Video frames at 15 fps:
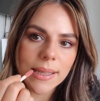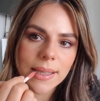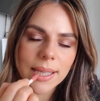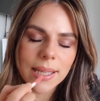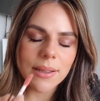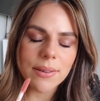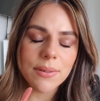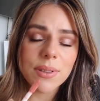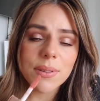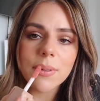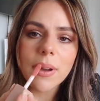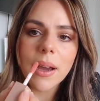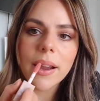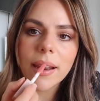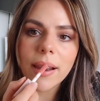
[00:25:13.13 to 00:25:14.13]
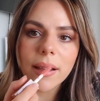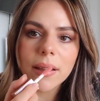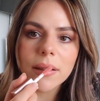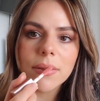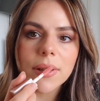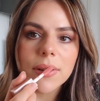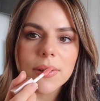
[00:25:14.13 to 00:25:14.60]
Because I like
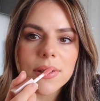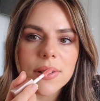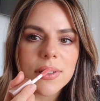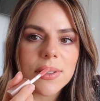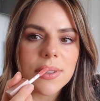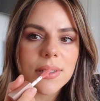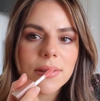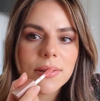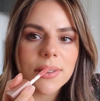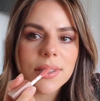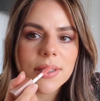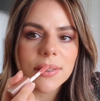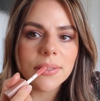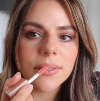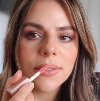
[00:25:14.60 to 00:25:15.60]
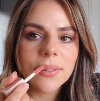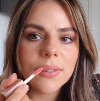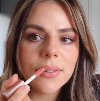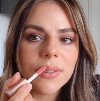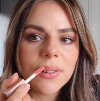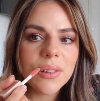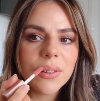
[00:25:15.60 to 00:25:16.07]
it because it just looks so
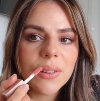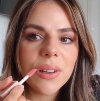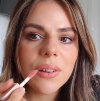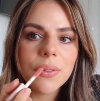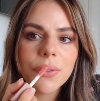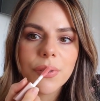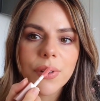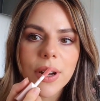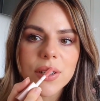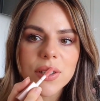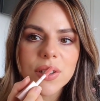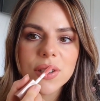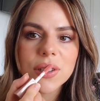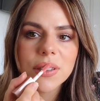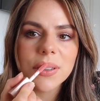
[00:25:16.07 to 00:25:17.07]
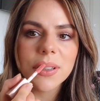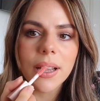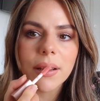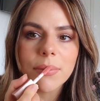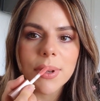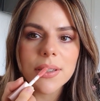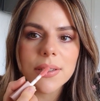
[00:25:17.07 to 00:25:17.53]
fresh,
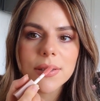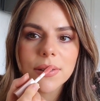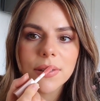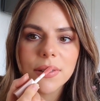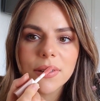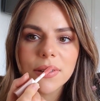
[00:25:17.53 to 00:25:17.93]
like makes your